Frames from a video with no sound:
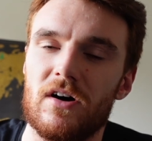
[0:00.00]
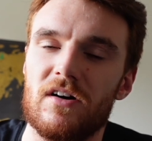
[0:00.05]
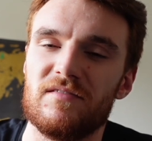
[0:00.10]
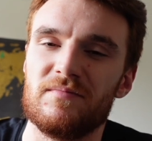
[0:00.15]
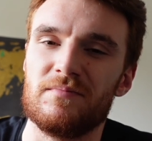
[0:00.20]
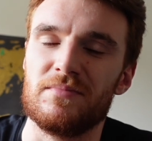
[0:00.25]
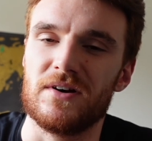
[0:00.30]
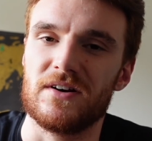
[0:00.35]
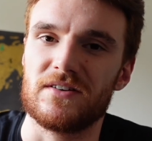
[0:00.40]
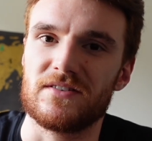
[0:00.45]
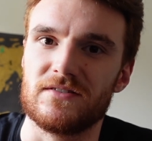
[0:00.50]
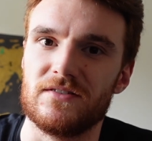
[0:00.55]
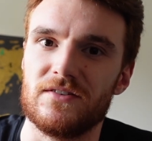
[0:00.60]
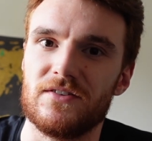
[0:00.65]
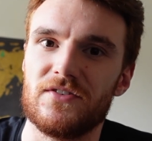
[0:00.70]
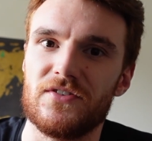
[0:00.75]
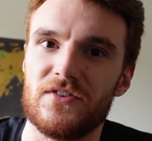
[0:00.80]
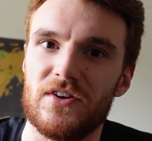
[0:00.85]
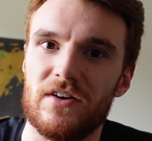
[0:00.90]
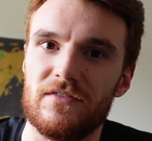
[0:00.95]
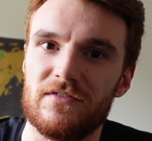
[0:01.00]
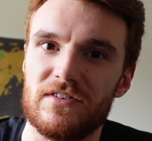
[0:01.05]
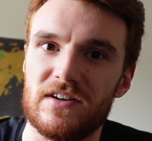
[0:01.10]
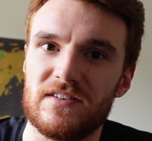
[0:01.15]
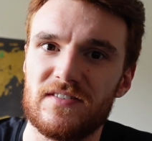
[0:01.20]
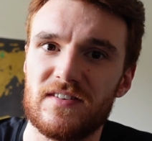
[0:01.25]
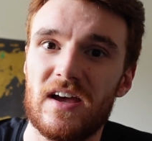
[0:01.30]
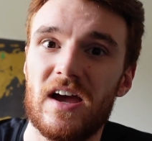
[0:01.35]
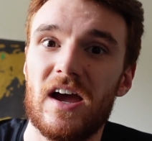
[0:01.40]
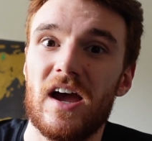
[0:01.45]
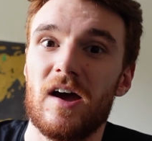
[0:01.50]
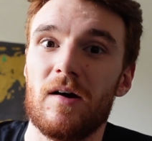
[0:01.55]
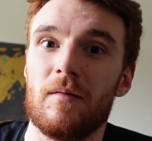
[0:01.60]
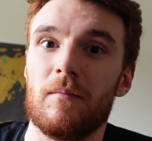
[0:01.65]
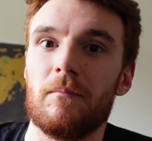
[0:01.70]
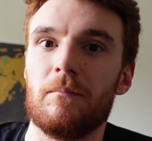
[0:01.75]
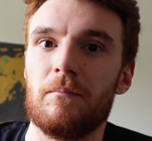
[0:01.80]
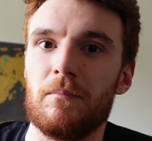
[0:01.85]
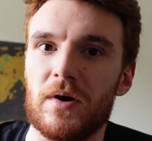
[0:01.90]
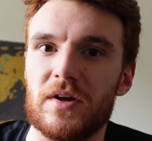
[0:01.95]
of personal service,
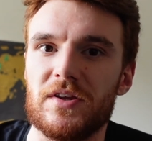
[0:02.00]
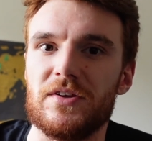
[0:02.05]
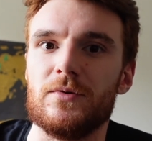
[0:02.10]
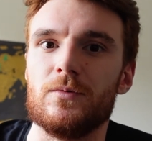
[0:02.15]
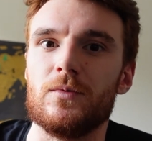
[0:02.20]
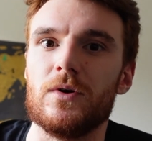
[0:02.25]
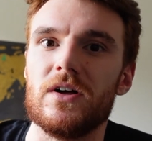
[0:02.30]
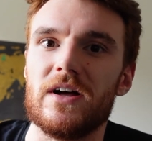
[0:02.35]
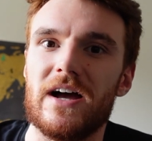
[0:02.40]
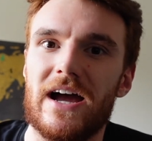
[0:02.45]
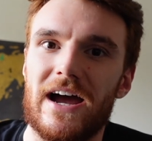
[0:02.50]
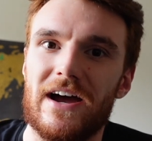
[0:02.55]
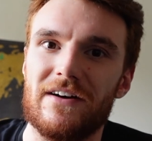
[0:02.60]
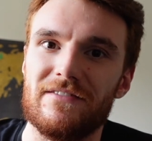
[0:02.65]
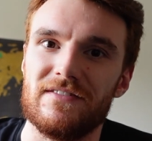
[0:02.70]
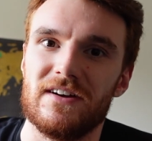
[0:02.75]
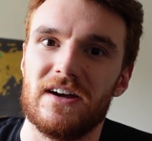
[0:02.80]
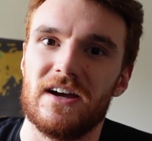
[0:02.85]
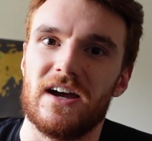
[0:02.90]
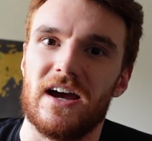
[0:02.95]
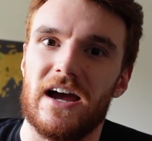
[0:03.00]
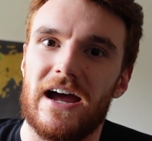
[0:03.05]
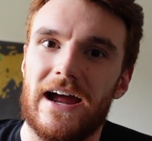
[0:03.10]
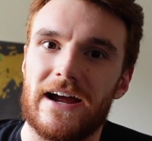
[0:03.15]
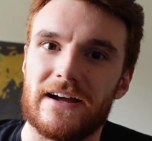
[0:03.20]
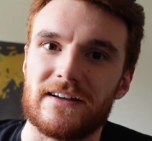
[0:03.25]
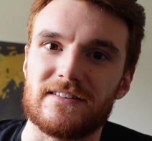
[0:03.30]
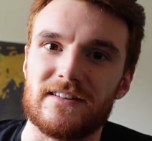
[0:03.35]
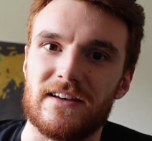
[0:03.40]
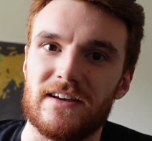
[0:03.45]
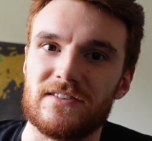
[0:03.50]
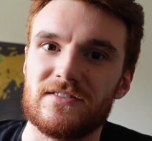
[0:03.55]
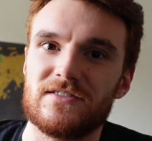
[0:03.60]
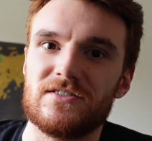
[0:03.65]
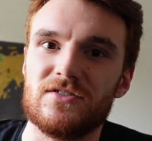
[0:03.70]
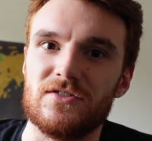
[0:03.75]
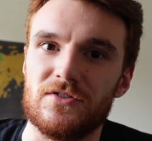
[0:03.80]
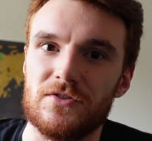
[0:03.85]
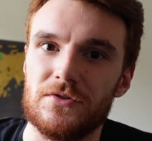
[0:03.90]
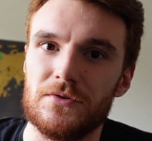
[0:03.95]
but you will have access
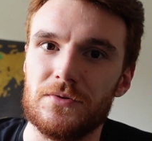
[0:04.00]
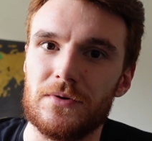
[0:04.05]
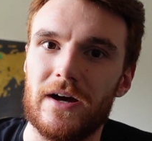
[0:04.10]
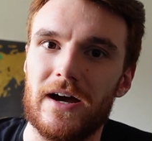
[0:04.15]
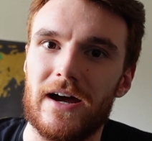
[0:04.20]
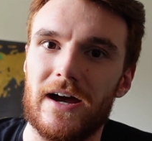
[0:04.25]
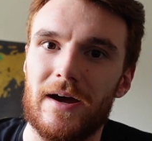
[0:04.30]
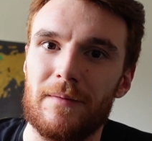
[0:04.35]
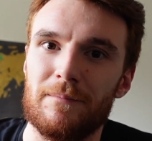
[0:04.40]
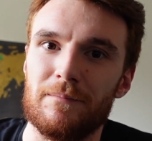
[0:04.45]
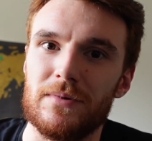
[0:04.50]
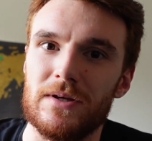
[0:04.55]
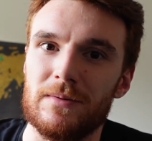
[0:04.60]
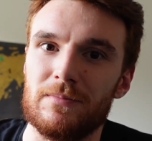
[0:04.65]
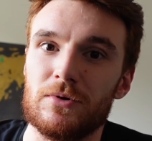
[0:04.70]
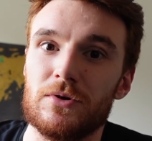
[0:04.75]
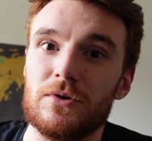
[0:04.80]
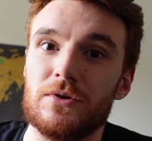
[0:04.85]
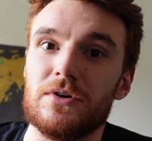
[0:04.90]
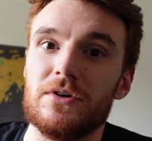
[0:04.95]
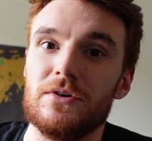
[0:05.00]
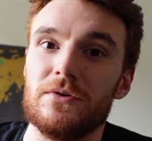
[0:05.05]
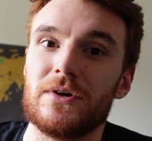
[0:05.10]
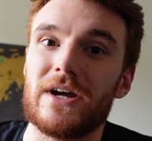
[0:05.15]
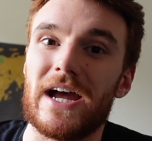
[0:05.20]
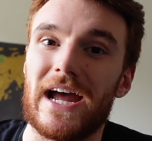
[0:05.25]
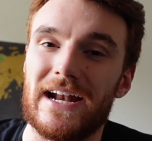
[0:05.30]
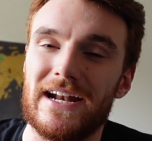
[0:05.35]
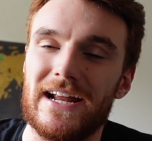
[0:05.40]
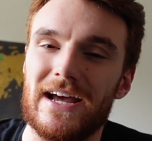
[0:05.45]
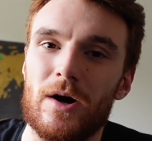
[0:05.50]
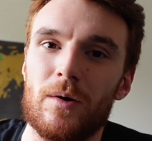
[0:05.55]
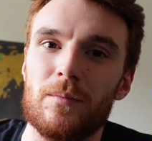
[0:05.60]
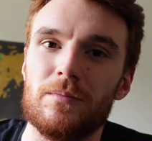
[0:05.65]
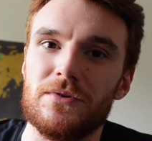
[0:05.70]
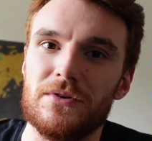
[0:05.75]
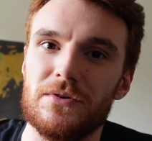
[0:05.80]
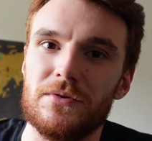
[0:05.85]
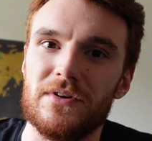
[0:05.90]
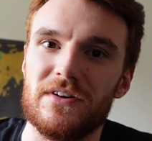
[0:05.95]
to people who can
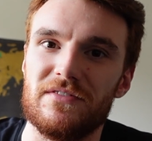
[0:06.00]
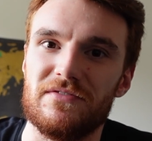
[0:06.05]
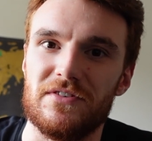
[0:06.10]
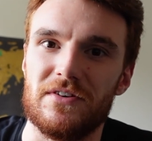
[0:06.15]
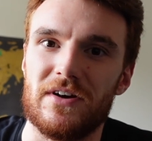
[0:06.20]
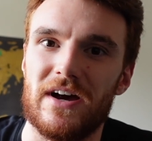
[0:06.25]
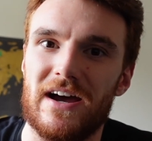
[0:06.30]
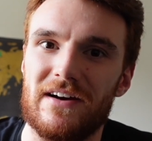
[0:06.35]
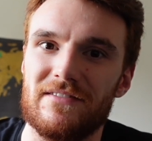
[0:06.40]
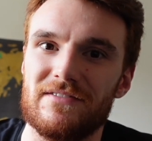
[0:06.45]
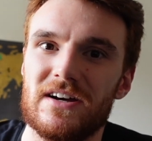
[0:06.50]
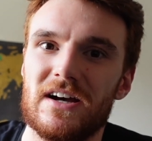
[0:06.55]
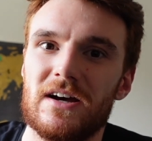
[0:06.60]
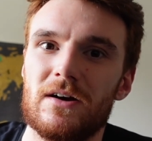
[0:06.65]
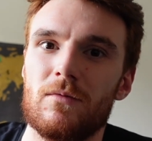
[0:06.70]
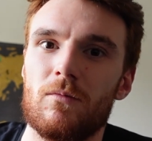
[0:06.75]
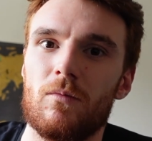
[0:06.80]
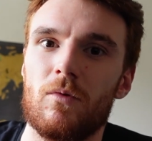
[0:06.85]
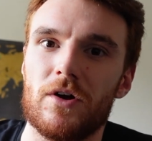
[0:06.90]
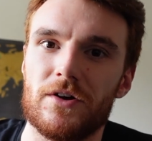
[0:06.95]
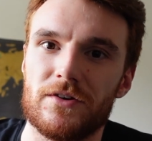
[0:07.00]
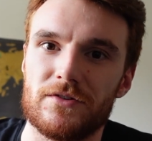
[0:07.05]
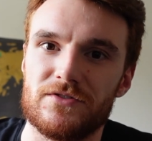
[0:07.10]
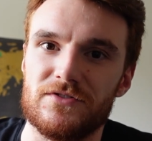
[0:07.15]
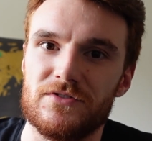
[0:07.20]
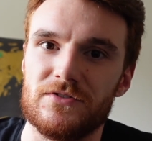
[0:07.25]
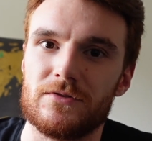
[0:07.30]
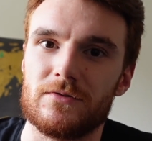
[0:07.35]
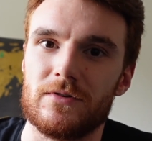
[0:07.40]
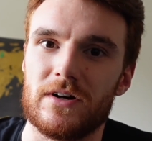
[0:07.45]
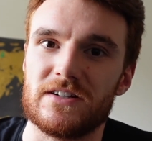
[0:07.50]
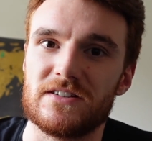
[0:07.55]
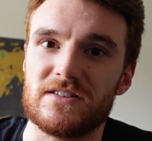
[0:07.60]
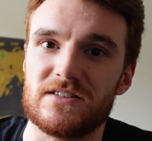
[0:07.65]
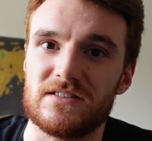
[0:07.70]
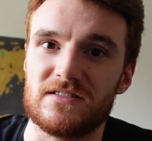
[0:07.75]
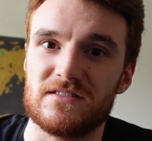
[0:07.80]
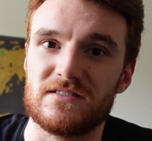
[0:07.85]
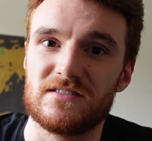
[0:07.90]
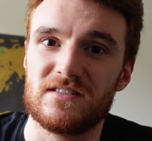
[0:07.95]
help you if you have one or two
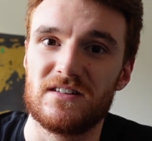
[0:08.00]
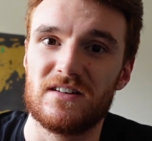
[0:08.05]
questions.